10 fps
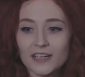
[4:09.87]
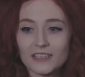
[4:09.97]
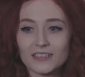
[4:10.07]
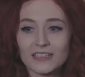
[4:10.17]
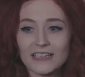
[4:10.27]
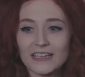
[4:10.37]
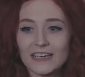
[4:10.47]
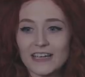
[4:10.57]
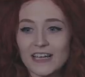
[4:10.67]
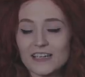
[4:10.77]
And
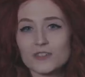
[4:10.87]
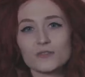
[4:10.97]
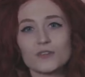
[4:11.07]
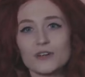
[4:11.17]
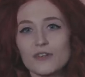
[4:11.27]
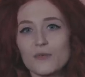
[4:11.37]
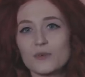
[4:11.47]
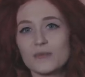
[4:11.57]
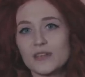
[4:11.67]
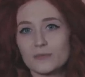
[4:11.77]
I don't know if I
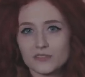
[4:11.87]
would have been